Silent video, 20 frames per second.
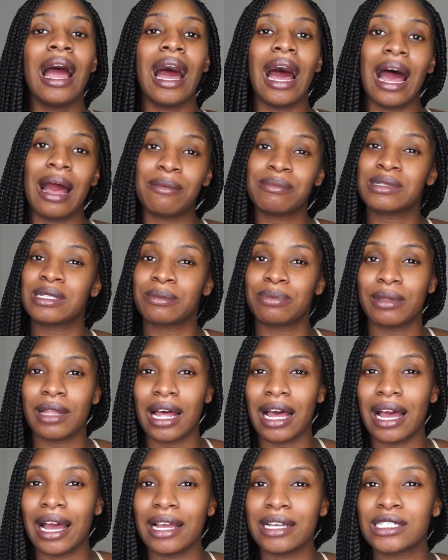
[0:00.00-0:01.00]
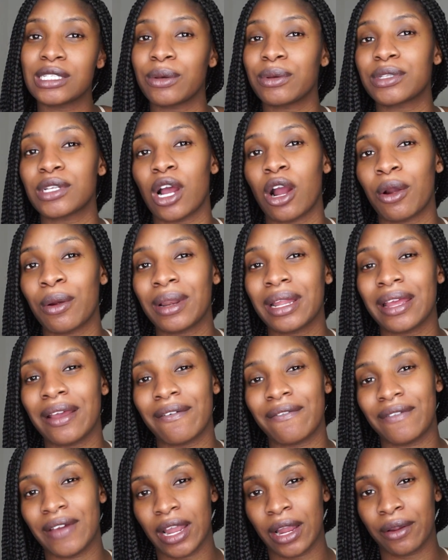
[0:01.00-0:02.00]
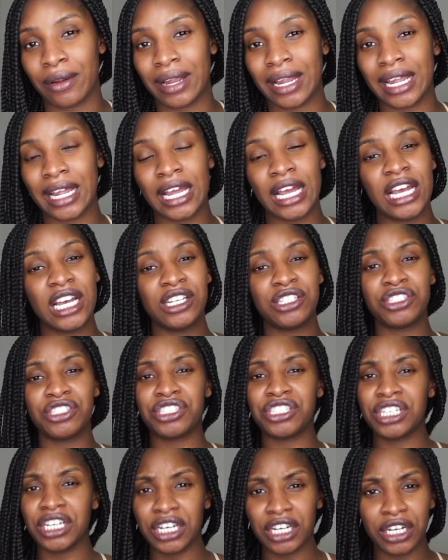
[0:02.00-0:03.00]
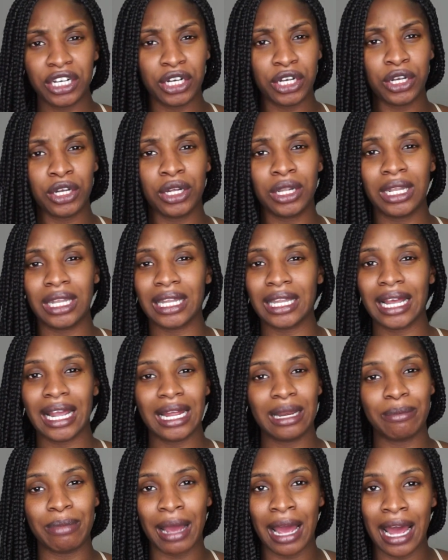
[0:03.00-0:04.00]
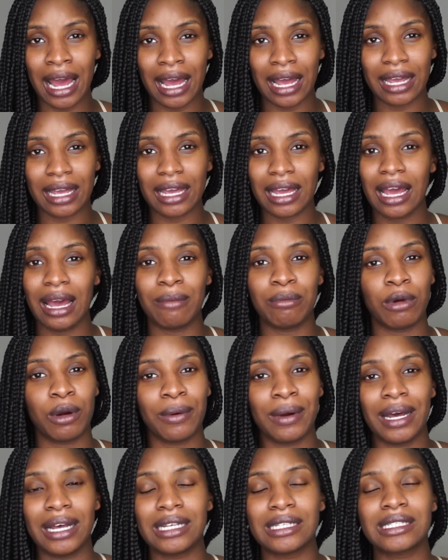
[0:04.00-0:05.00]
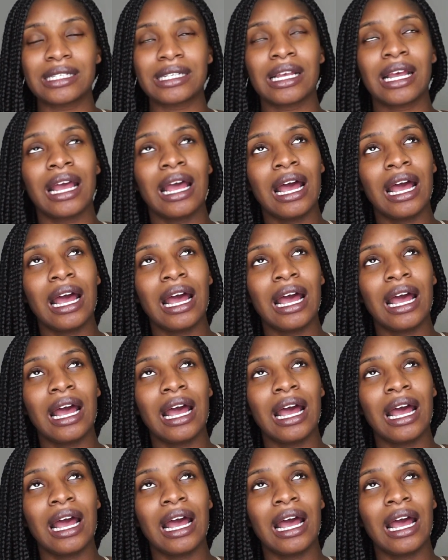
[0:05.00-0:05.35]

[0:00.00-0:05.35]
I'm supply, so it's already a very chill, laid-back MOS.